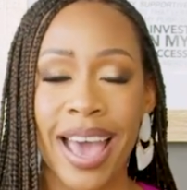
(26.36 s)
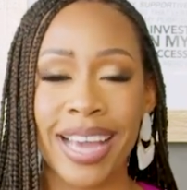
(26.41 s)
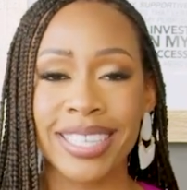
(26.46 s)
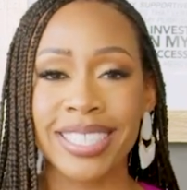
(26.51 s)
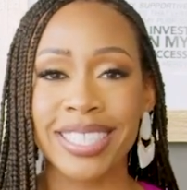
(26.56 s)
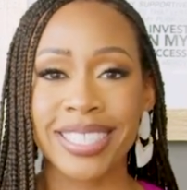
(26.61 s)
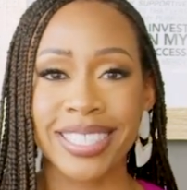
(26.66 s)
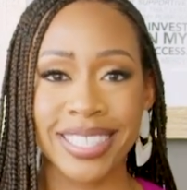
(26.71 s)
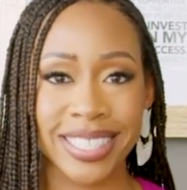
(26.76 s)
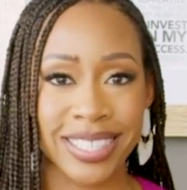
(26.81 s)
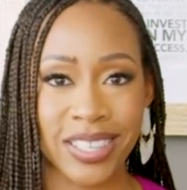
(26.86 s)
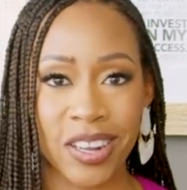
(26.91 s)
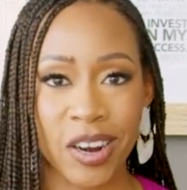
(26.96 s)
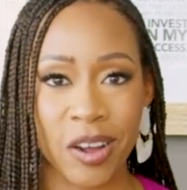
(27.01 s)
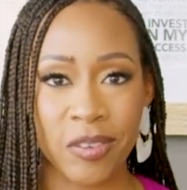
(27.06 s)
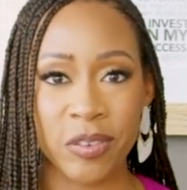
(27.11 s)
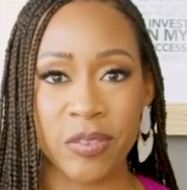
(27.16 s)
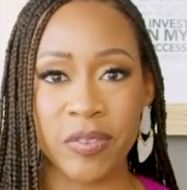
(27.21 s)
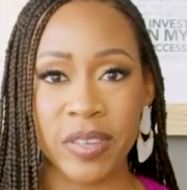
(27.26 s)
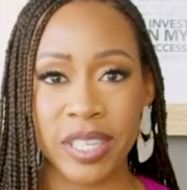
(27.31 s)
I actually just got
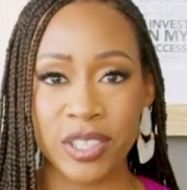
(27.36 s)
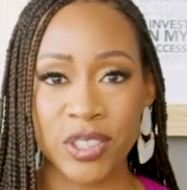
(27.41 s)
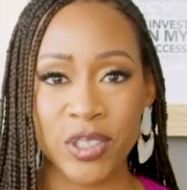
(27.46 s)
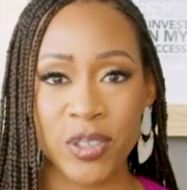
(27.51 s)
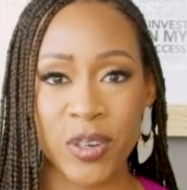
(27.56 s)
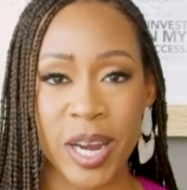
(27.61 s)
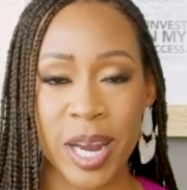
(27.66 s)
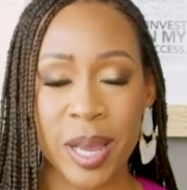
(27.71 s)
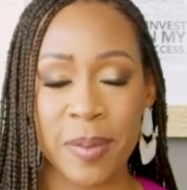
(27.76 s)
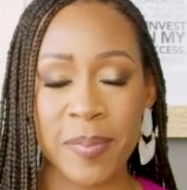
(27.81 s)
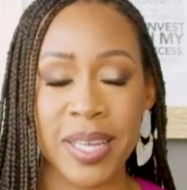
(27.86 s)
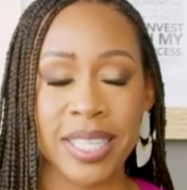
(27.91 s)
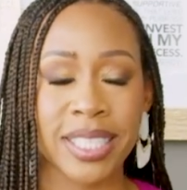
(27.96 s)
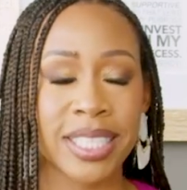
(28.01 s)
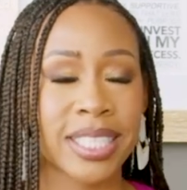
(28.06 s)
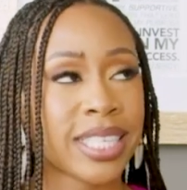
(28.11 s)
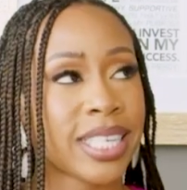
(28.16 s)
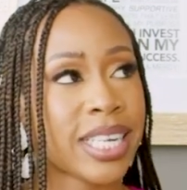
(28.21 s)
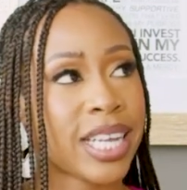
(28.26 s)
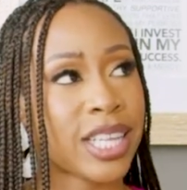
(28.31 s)
off of Instagram and
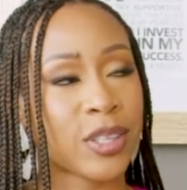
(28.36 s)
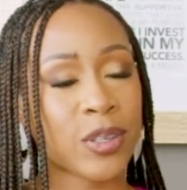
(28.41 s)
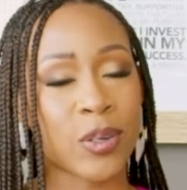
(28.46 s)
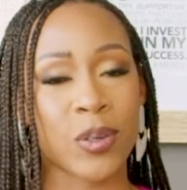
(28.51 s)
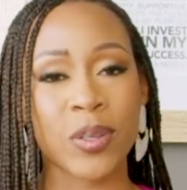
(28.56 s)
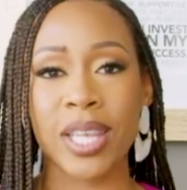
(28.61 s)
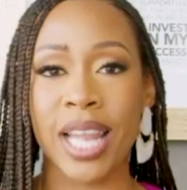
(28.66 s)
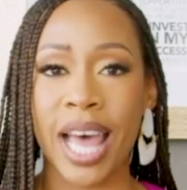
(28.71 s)
did a little